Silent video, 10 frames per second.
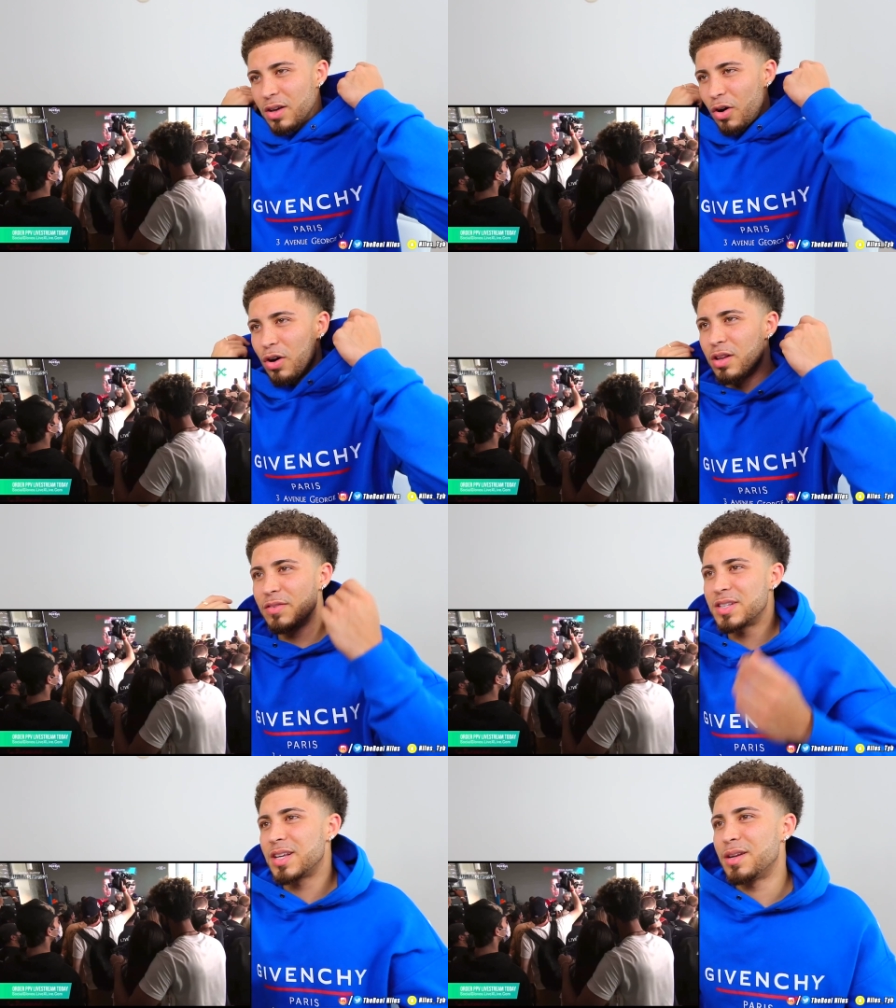all of
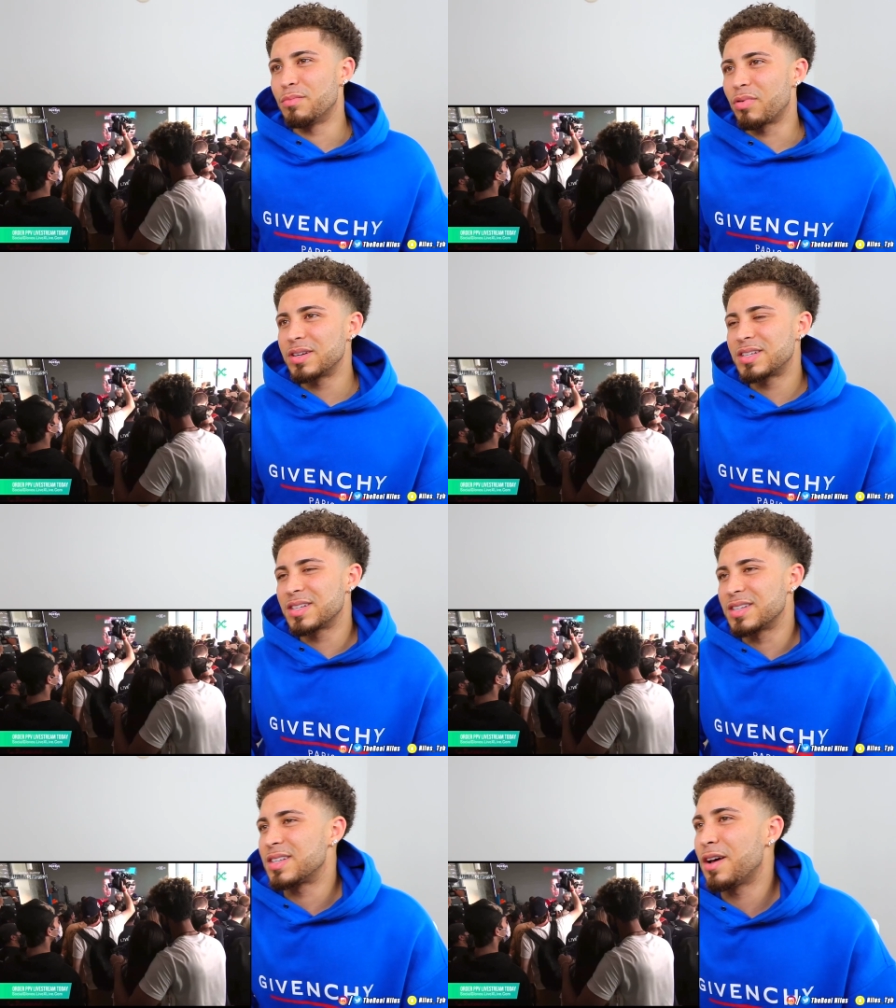a sudden Bryce is
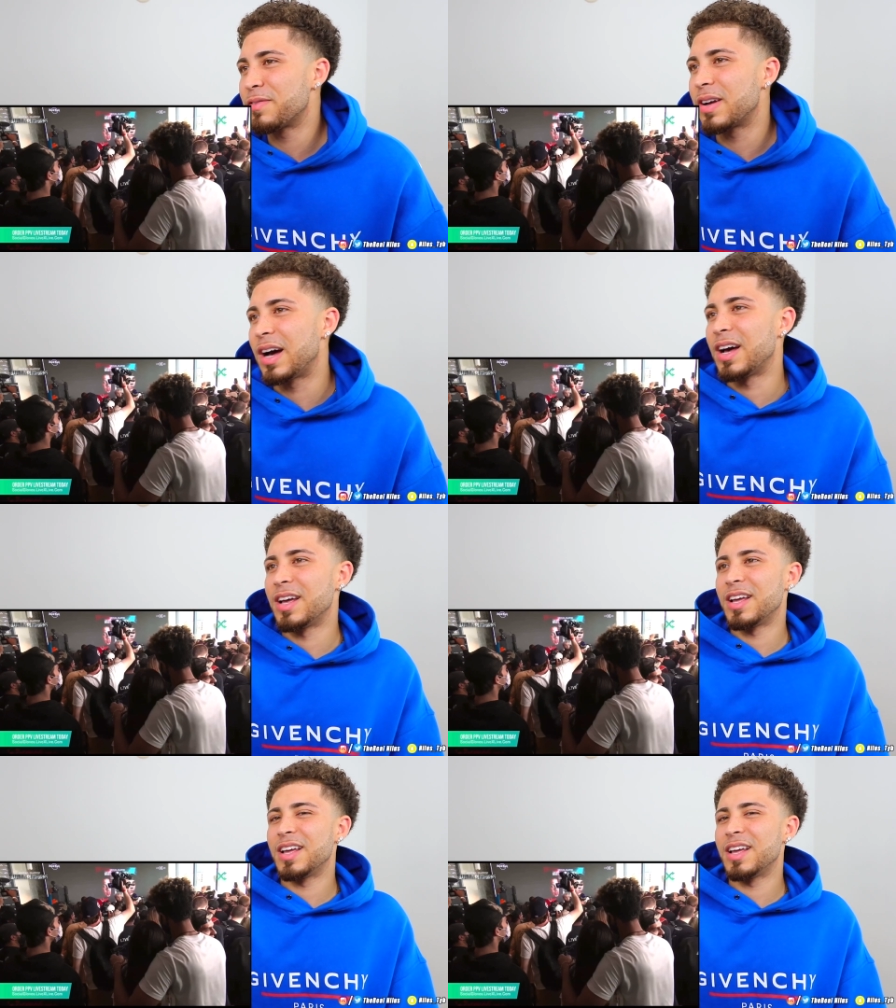a tough guy.